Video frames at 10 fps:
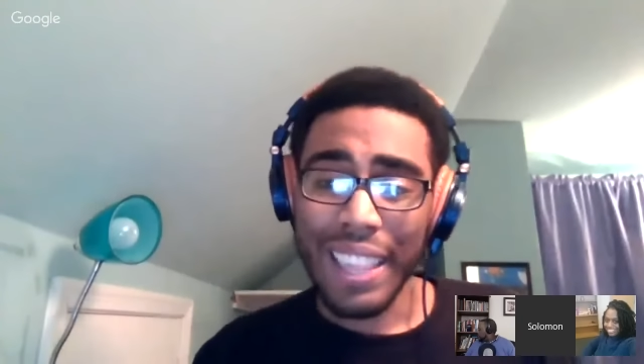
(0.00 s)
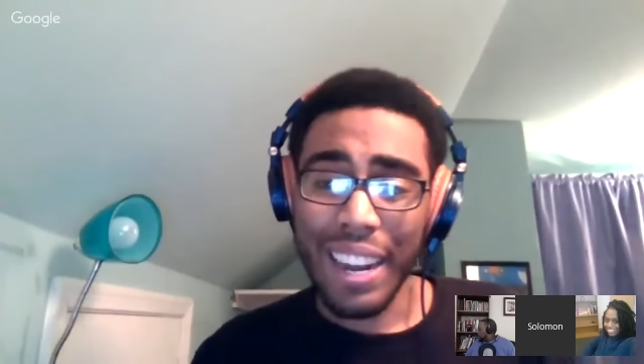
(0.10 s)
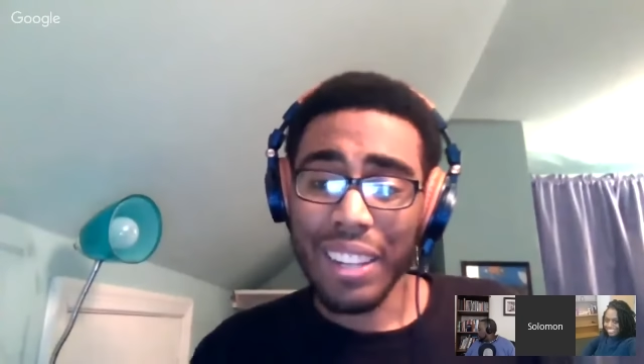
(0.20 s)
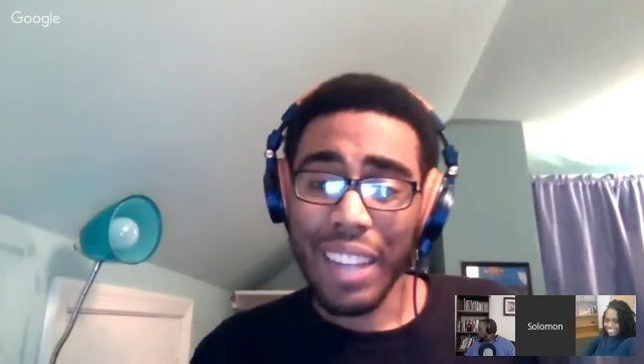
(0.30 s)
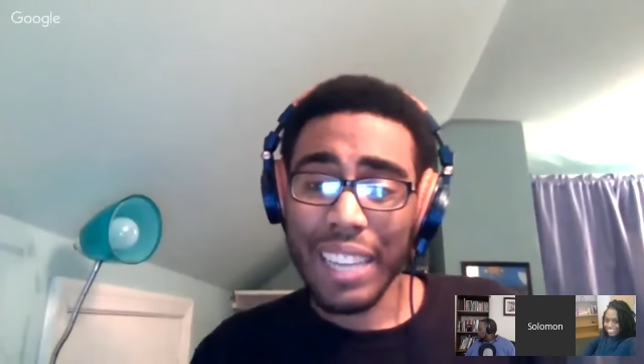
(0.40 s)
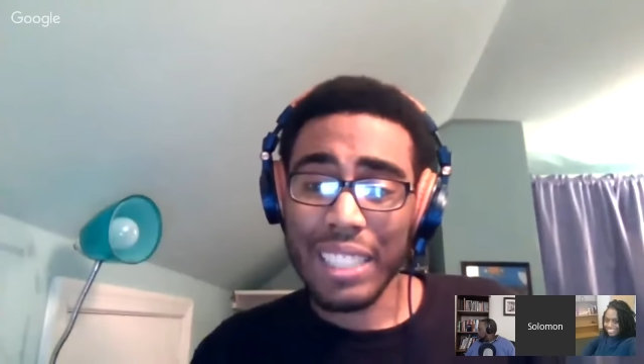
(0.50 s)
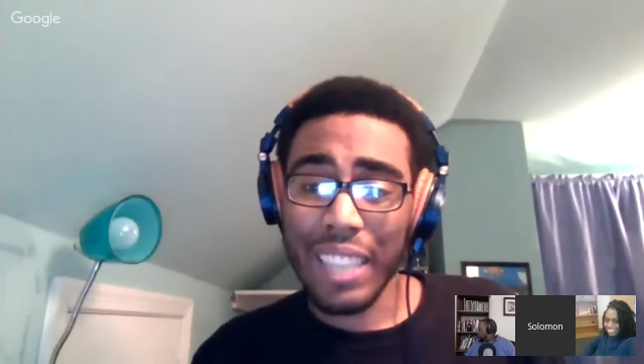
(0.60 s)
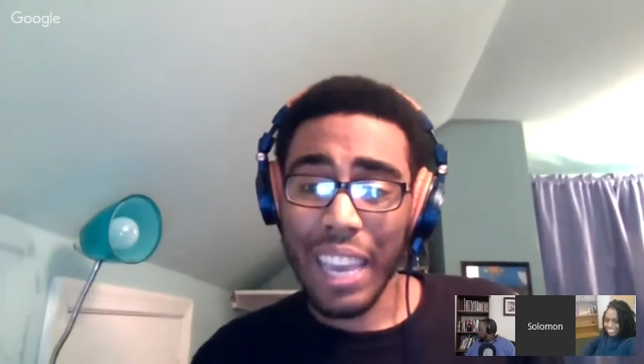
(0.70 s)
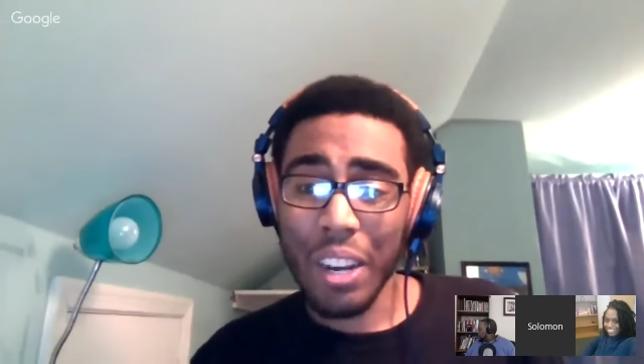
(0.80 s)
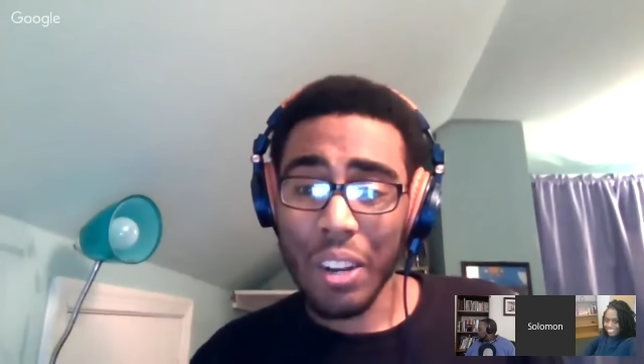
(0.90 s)
that unlike
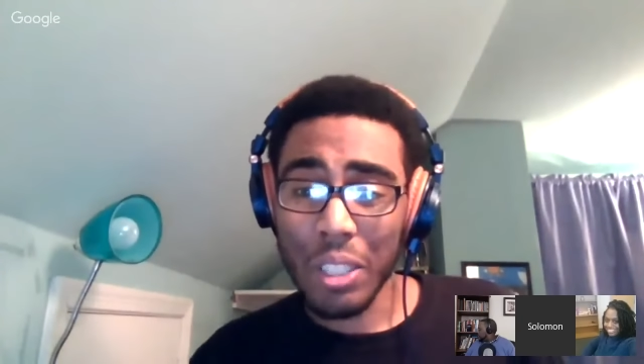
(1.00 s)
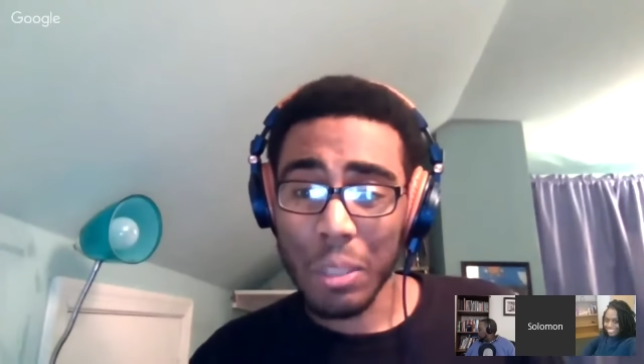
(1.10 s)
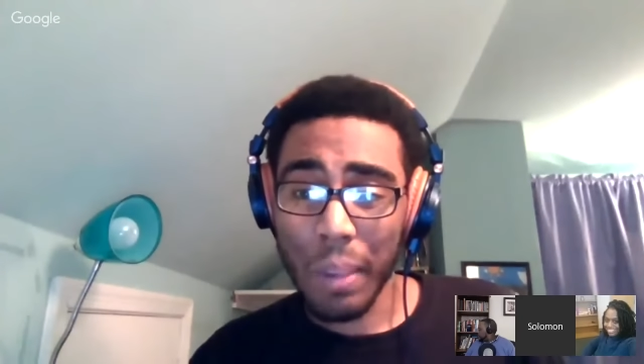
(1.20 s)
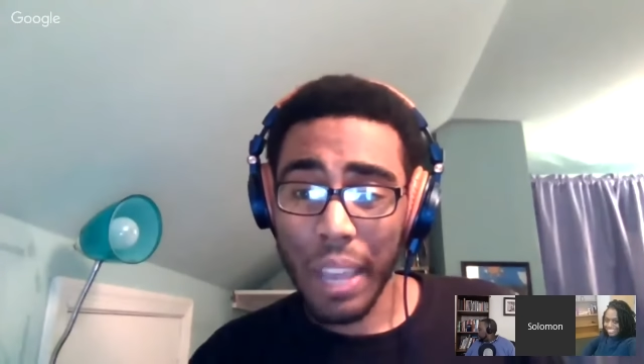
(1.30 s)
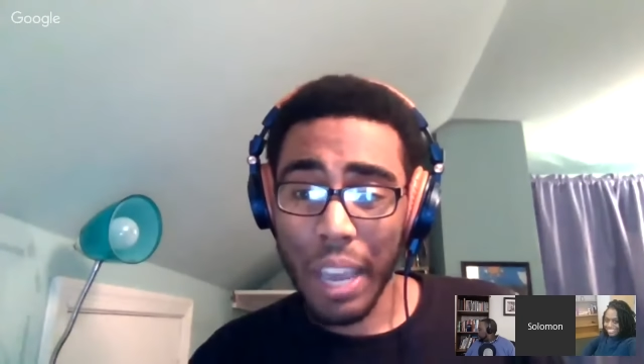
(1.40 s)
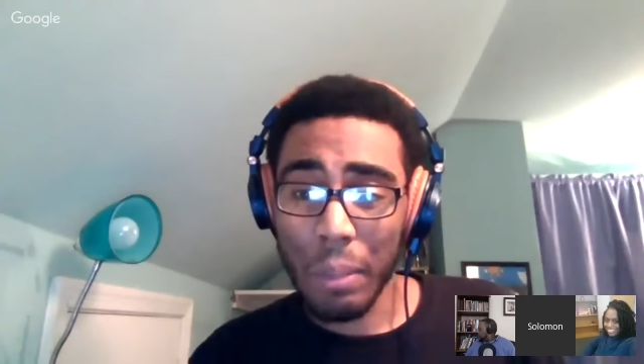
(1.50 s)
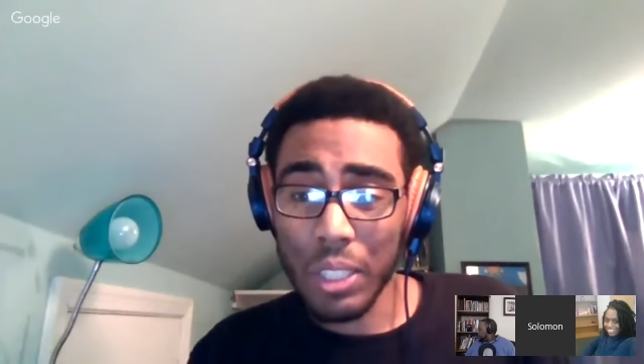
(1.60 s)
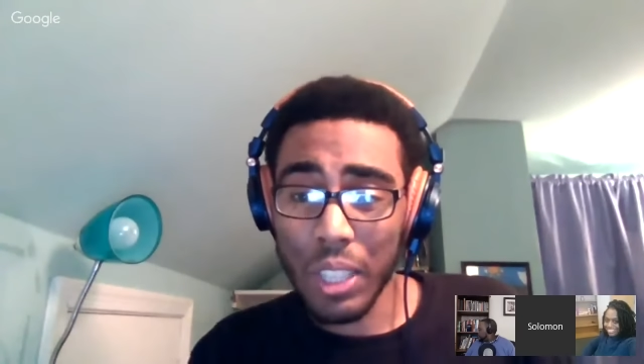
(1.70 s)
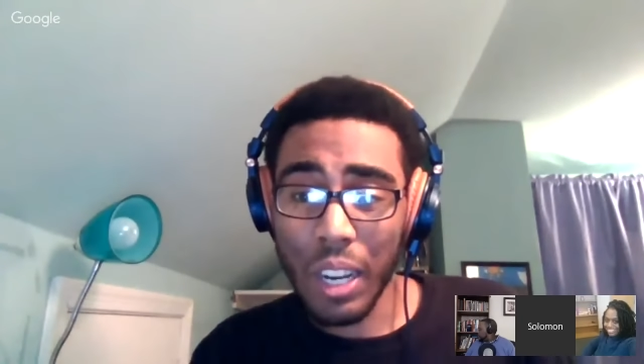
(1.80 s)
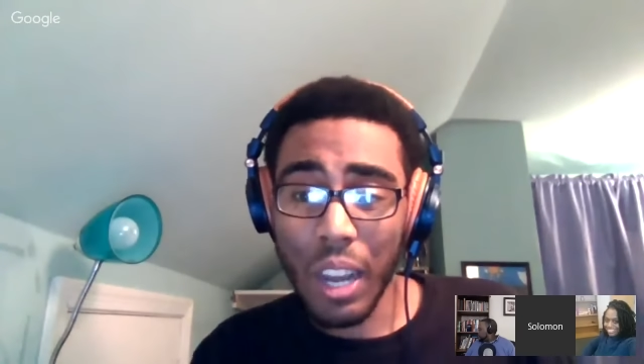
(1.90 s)
Sanders' plan,
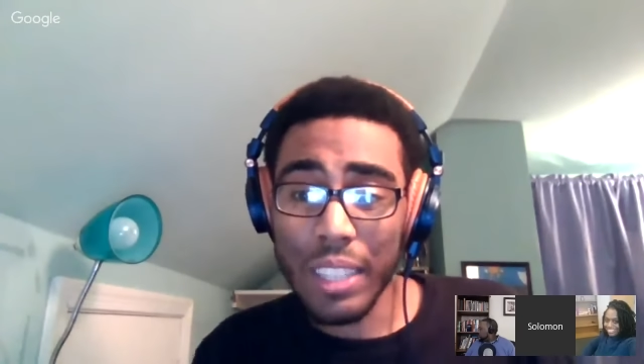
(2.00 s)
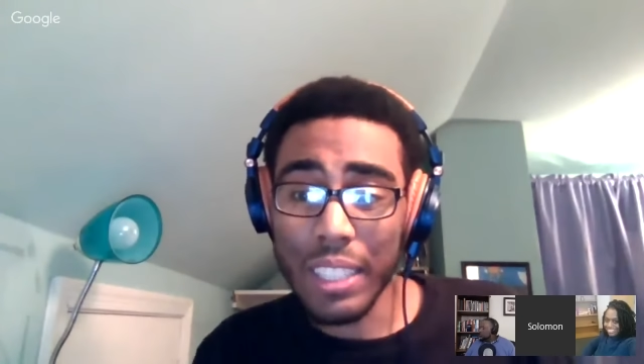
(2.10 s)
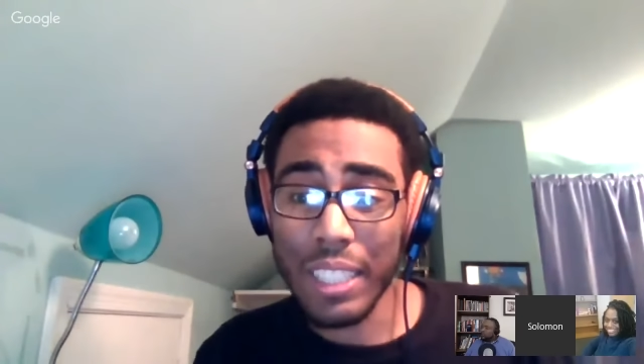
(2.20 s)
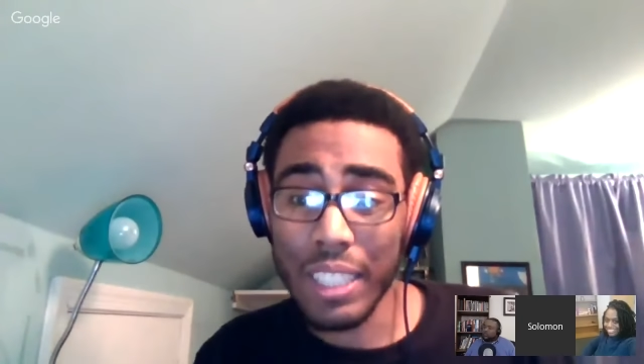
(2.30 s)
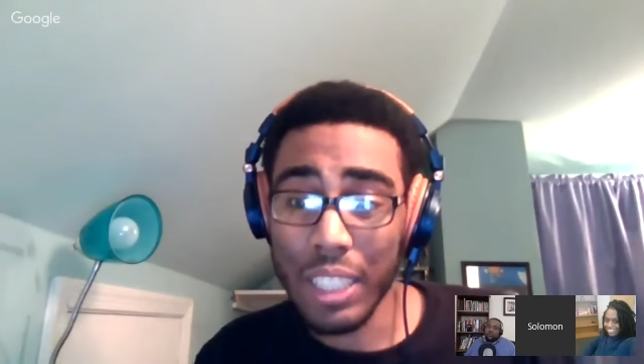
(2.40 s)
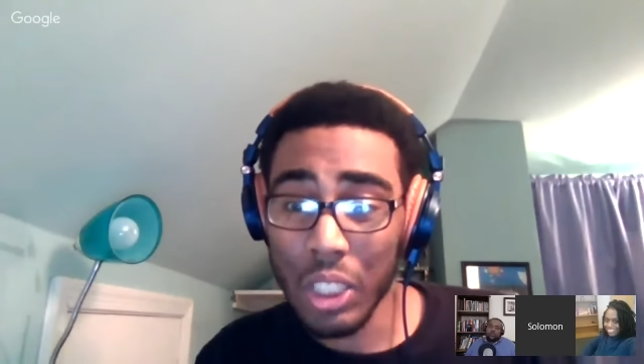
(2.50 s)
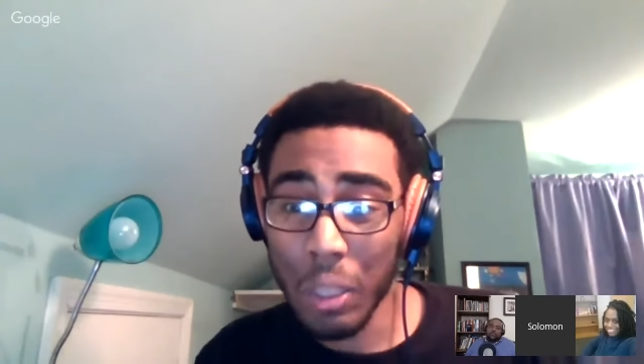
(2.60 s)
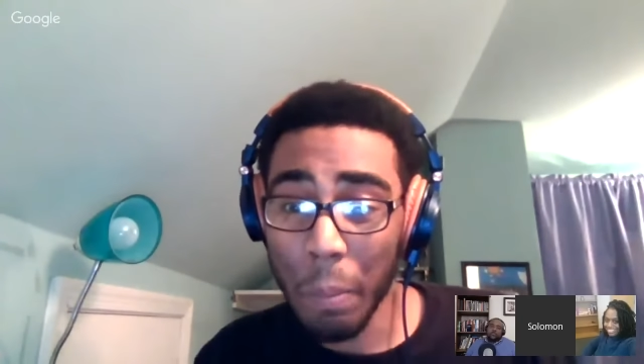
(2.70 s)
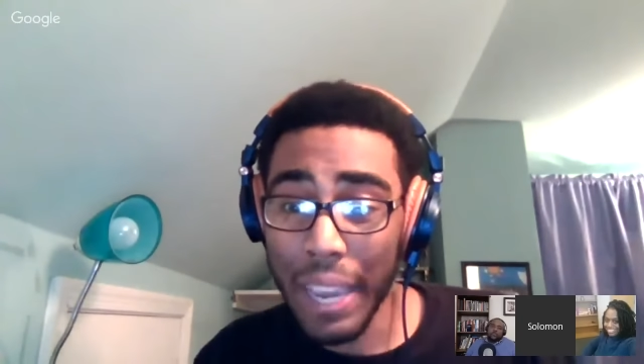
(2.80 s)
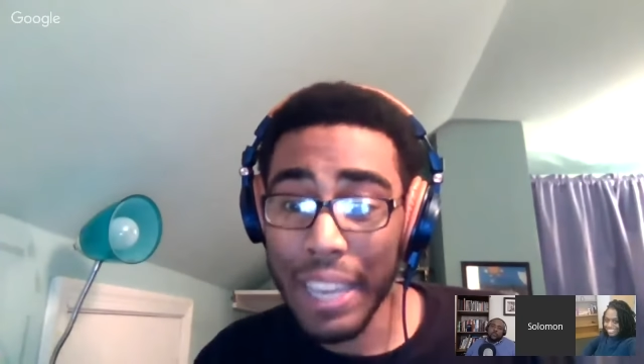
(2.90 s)
which is going to cause a
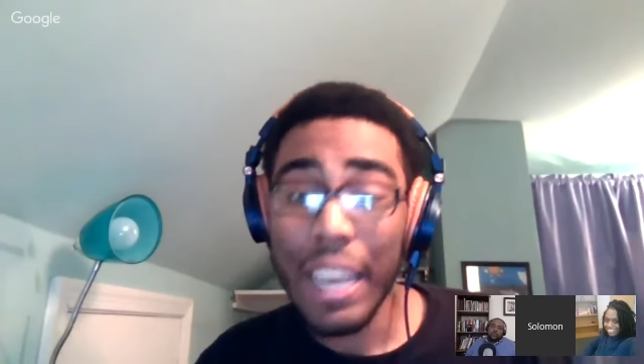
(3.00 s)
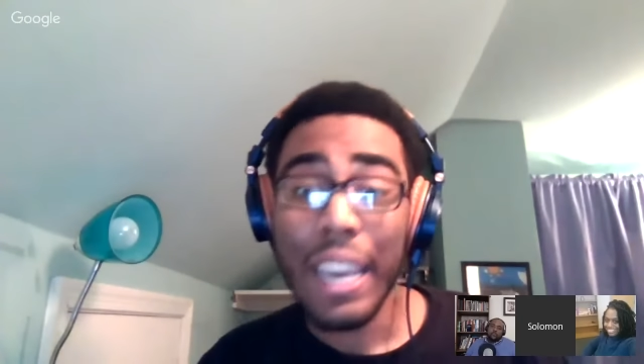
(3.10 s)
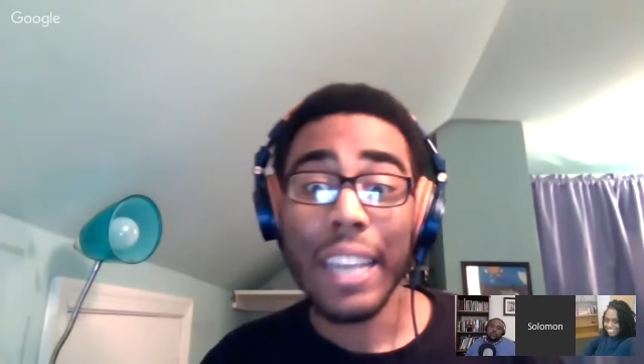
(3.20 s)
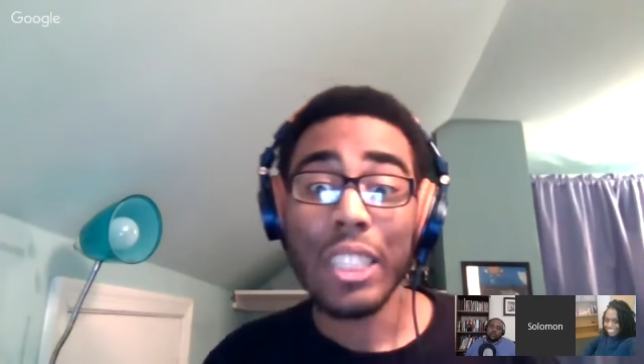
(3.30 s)
contentious debate,